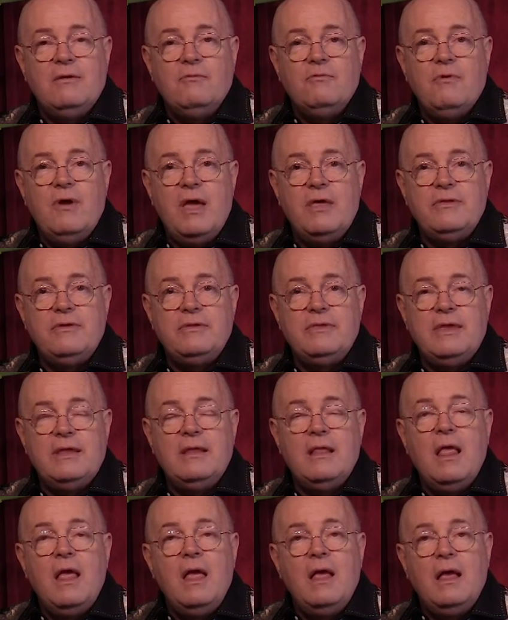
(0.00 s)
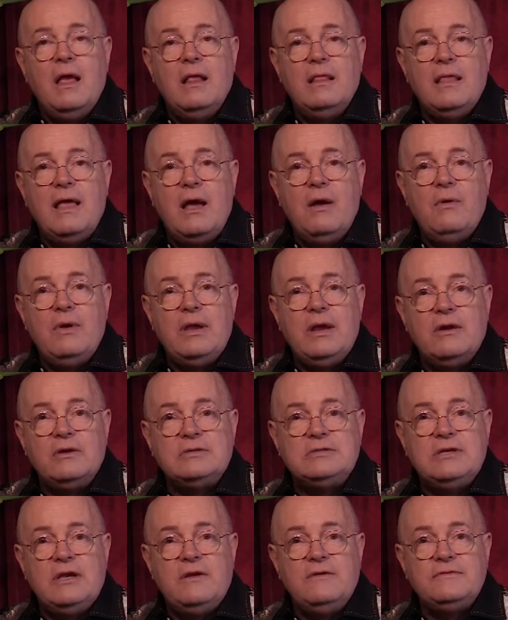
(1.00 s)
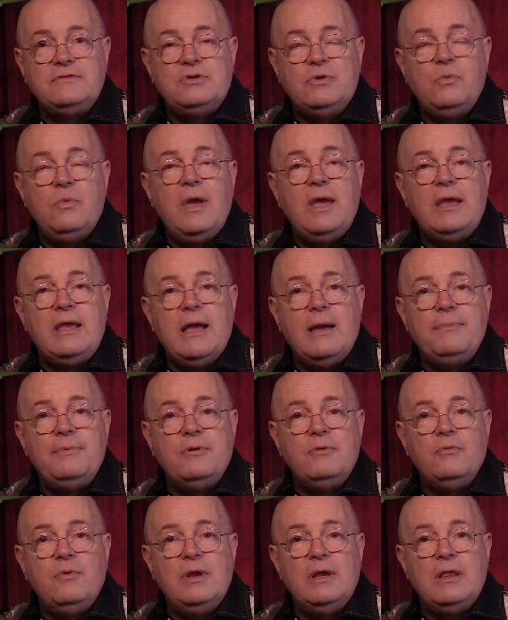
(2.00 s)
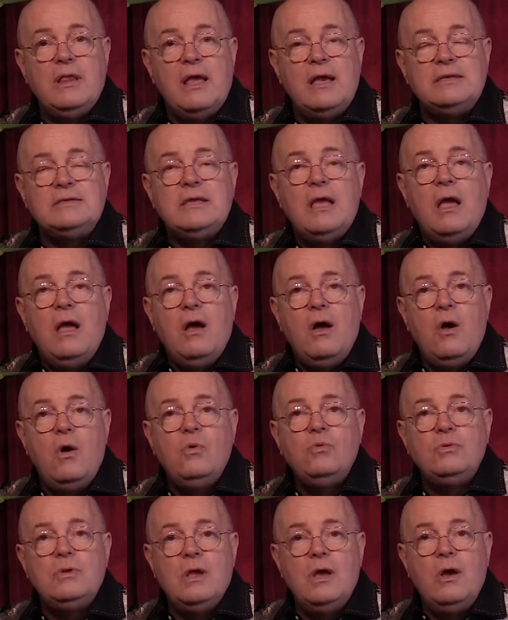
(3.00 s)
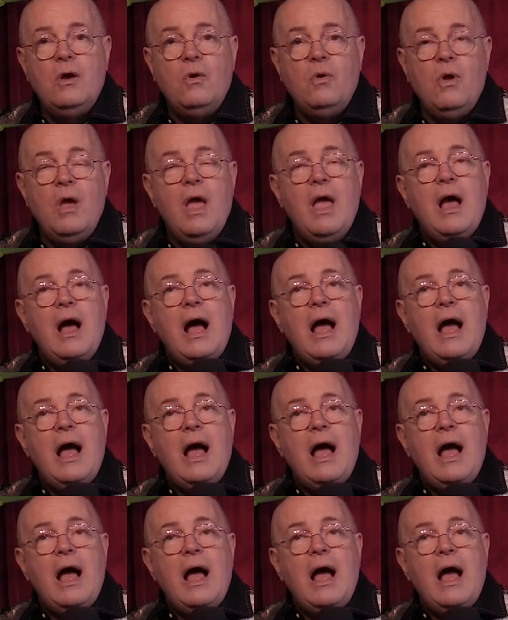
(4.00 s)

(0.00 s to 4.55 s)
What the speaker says: rather than allowing ourselves to wake up and realize, oh no,